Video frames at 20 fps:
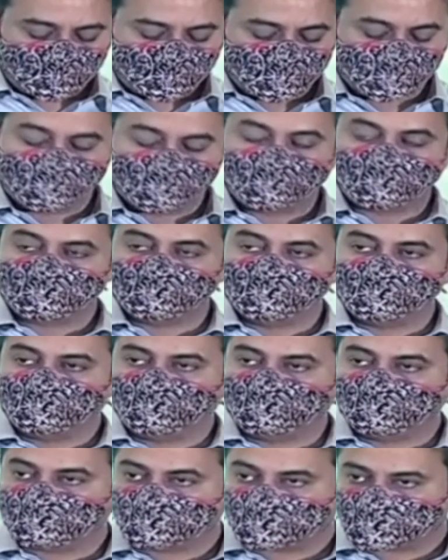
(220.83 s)
More and
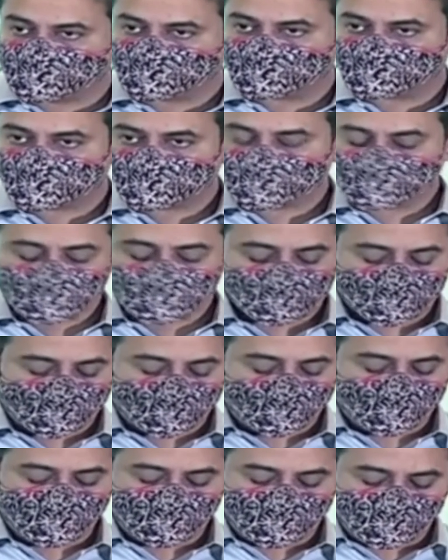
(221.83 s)
more
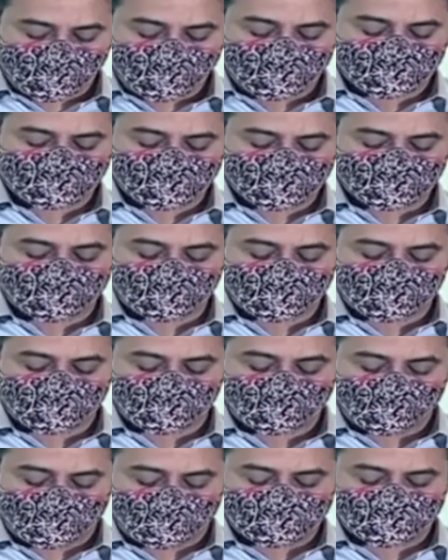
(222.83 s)
OEMs from
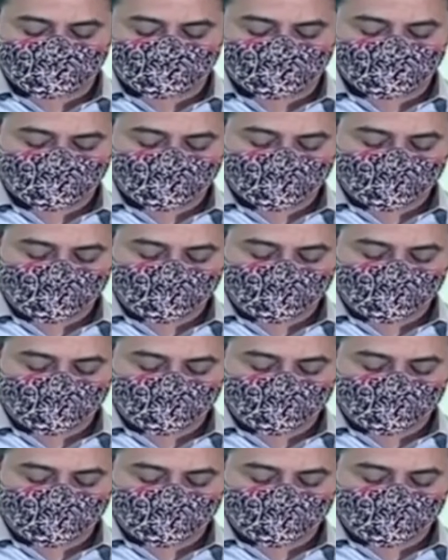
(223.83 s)
US,